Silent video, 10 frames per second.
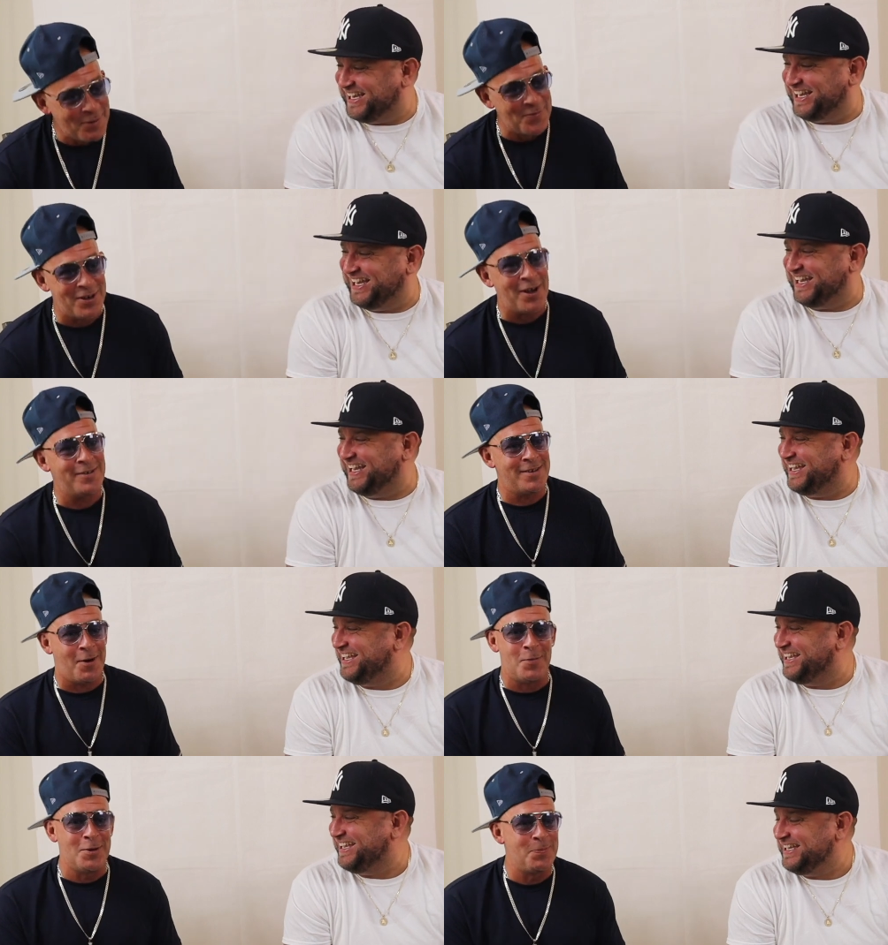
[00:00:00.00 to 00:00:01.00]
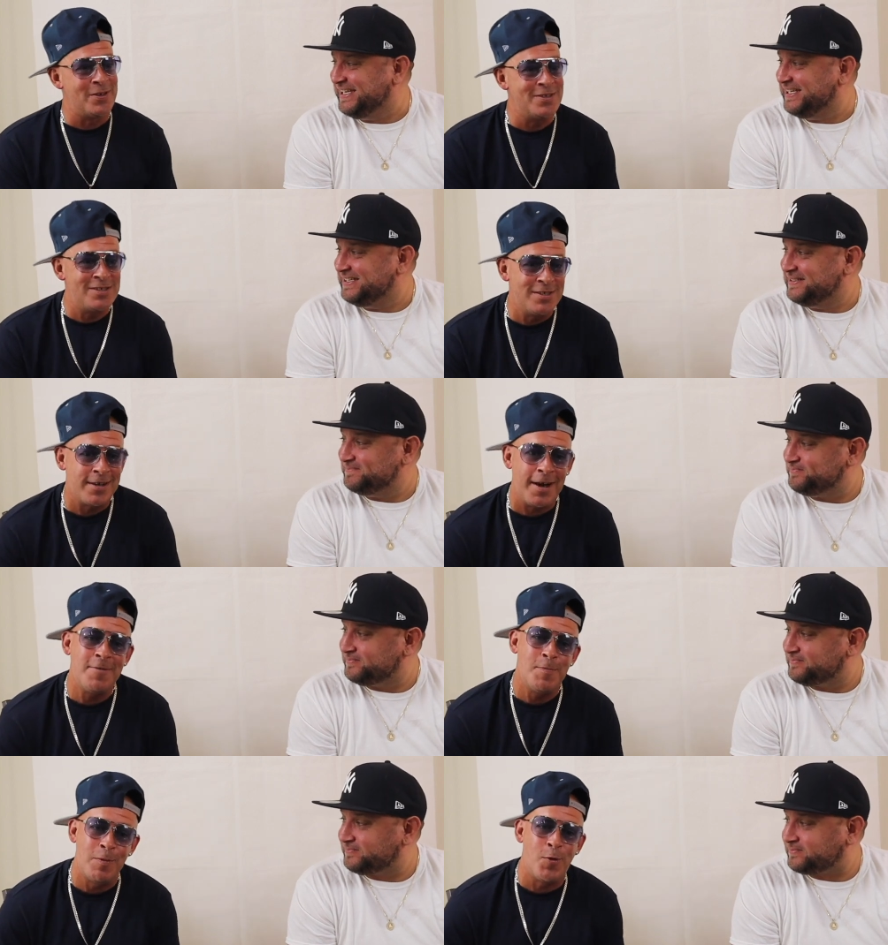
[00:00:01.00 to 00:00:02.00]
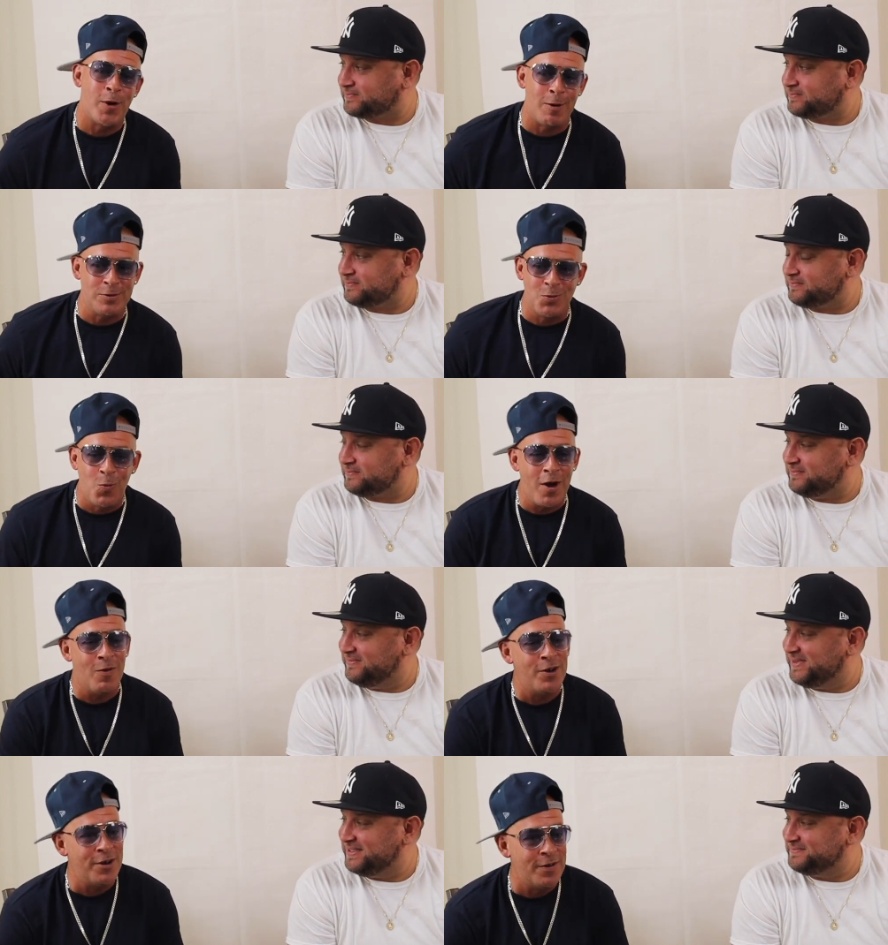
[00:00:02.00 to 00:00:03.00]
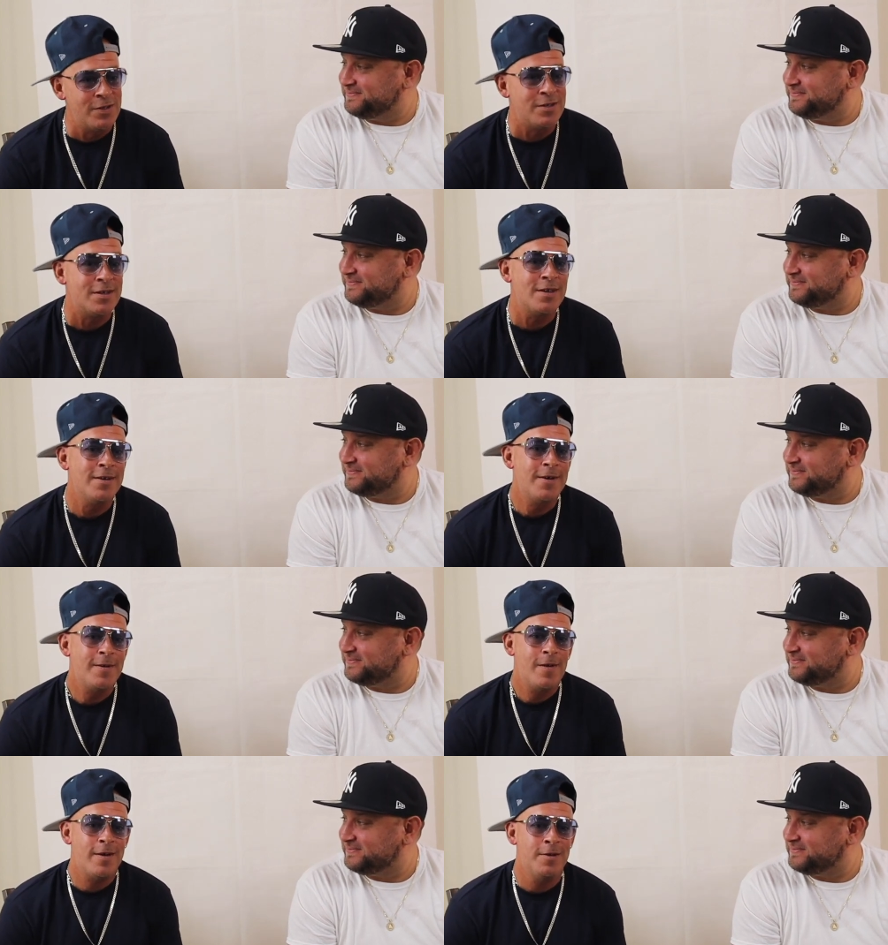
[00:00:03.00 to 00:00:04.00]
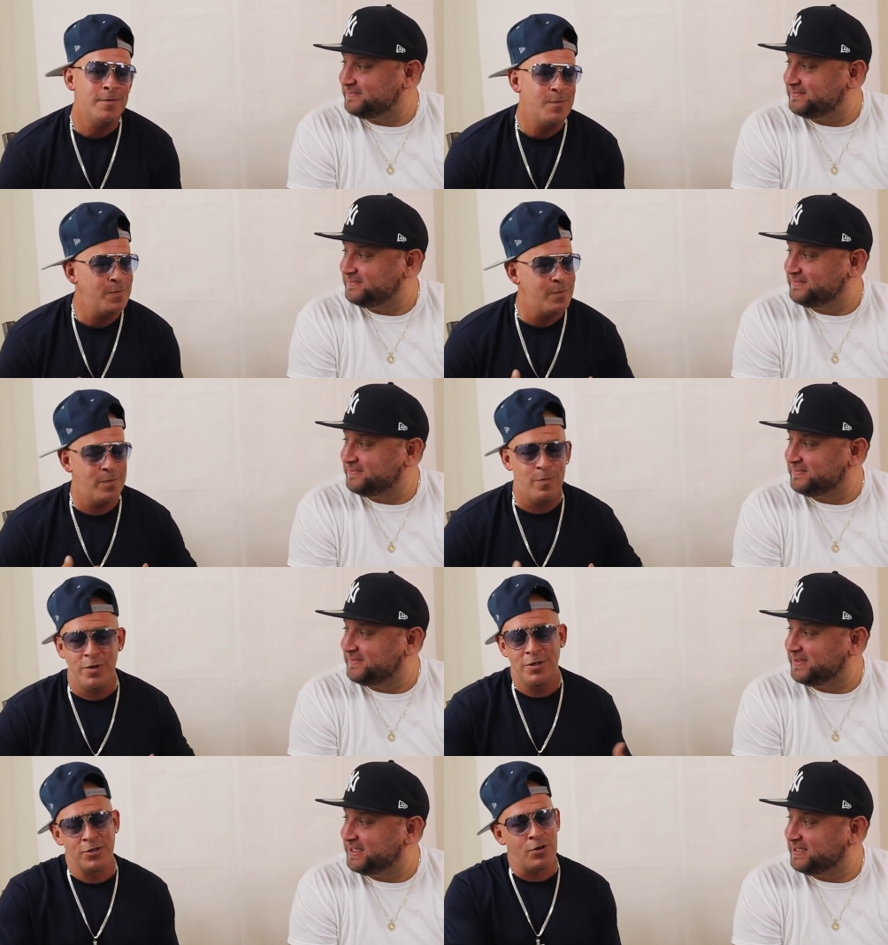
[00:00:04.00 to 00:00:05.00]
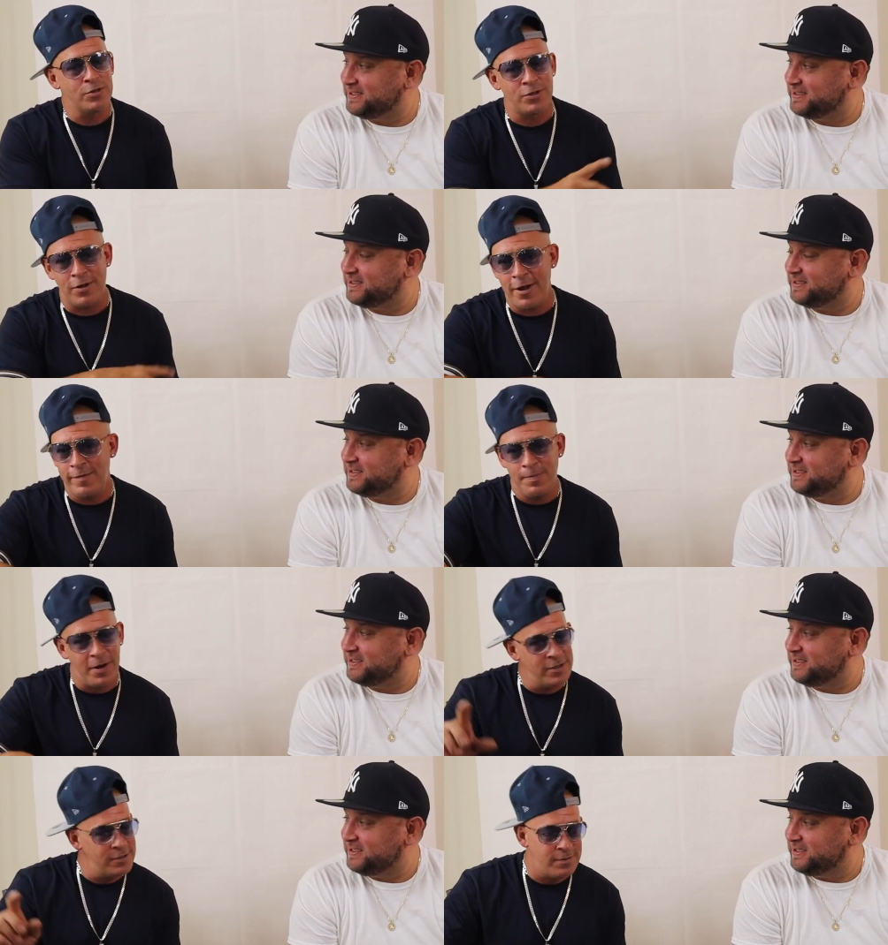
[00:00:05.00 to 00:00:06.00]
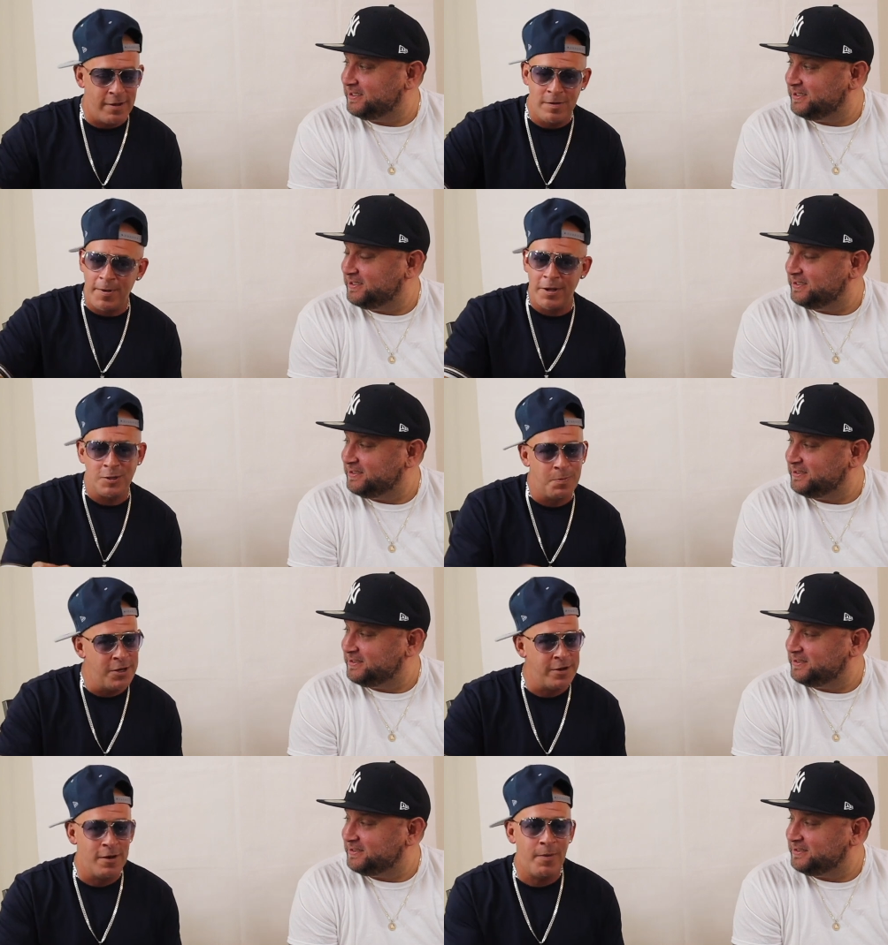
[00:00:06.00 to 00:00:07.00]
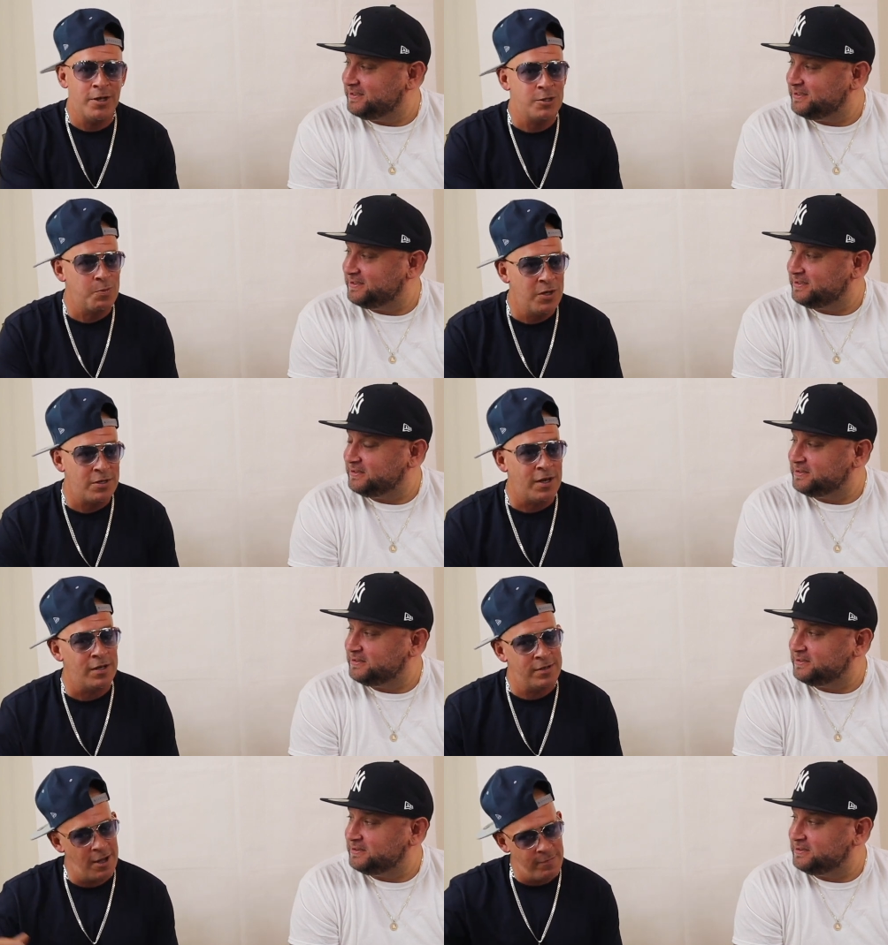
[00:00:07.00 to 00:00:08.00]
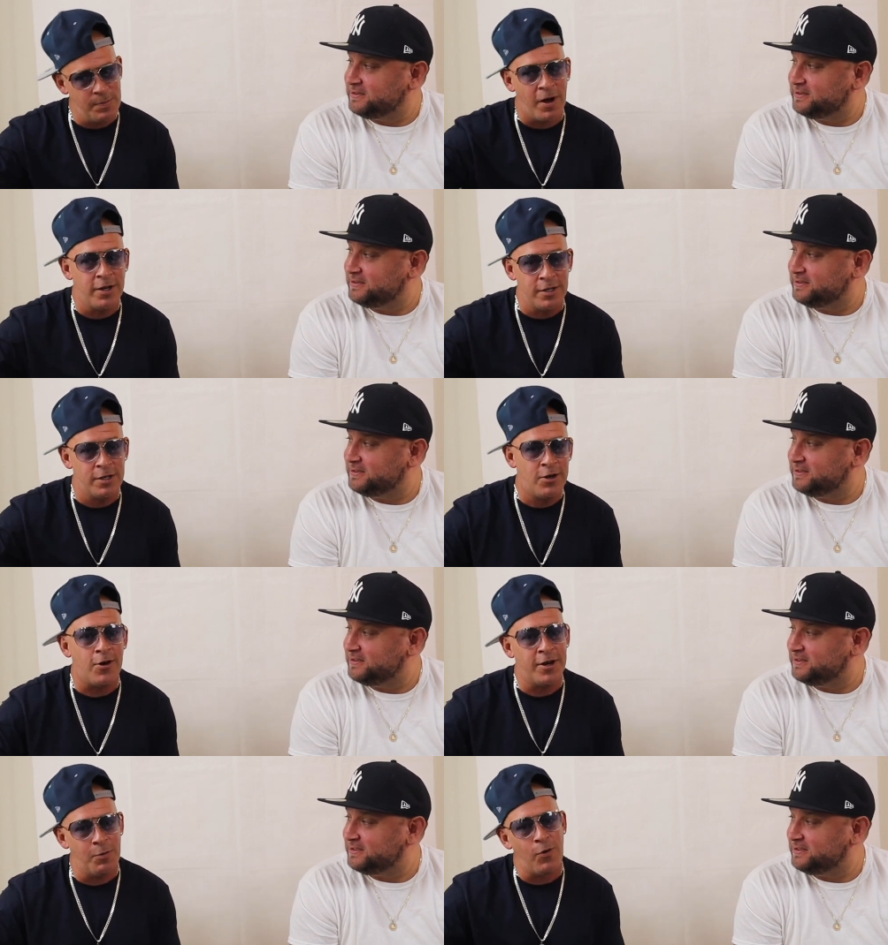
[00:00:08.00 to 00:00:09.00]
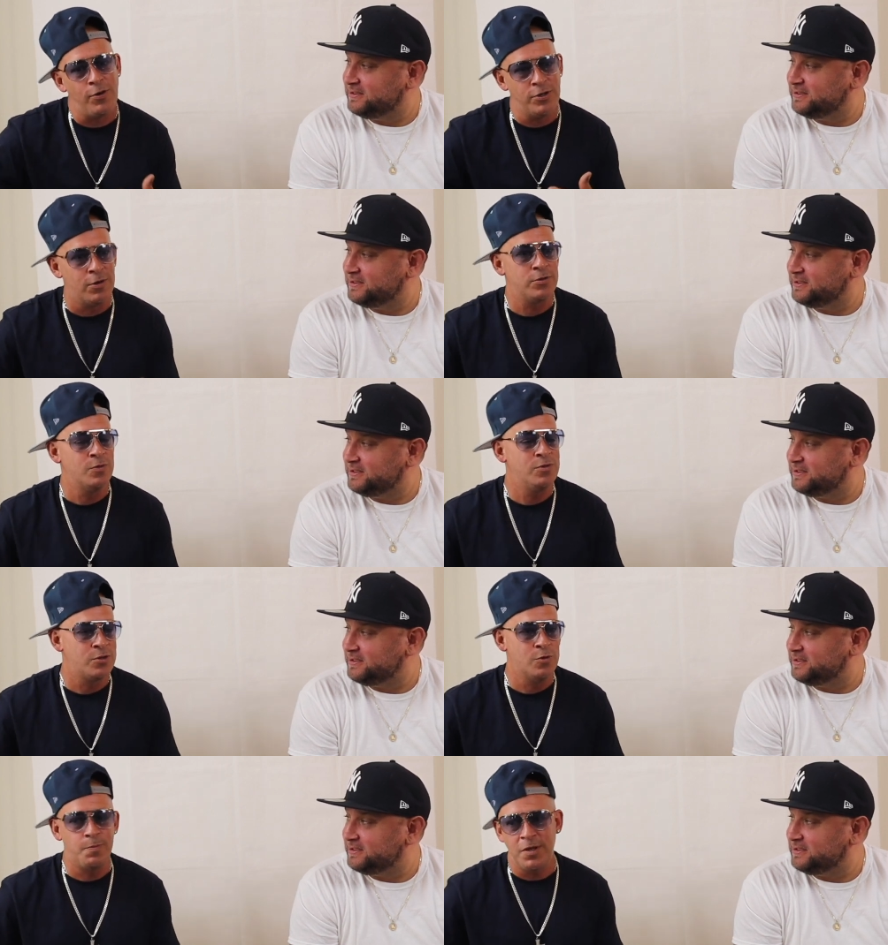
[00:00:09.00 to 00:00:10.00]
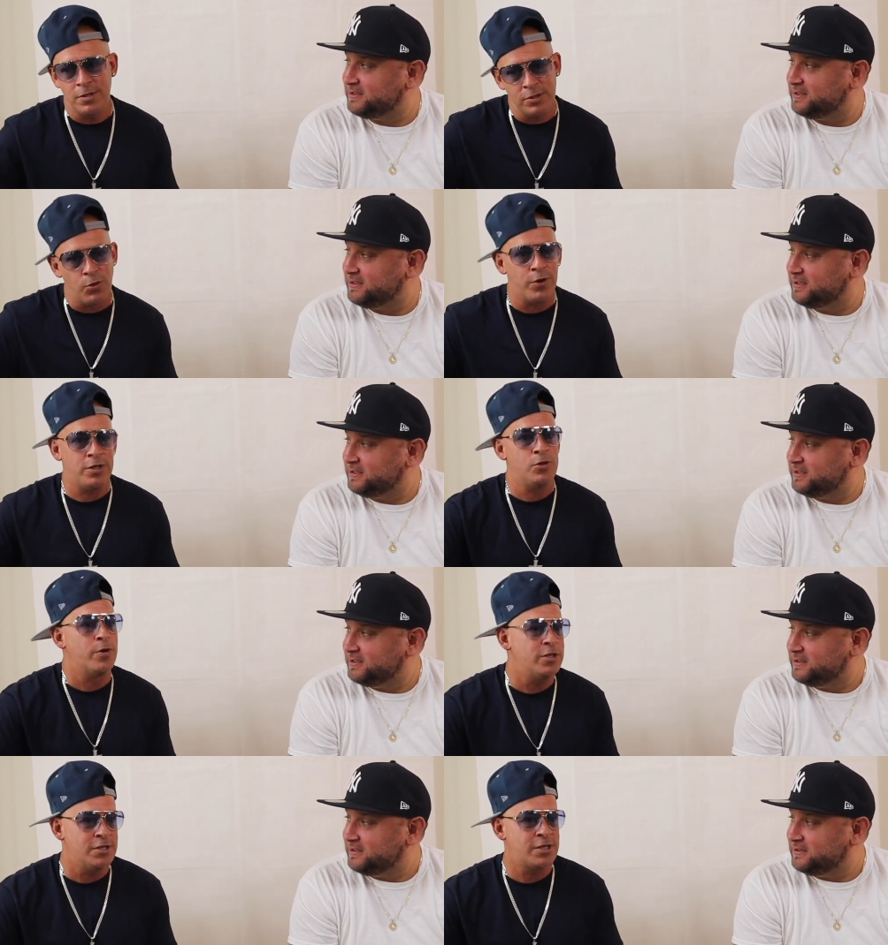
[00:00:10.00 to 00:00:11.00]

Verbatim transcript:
Speaker 1: even give a fuck. I, I went up there sick. I remember what I was wearing and everything. And we just all started. Everybody's, everybody's spitting, everybody's spitting. And everybody in the car, they were all young dudes, too, because Naughty Naughty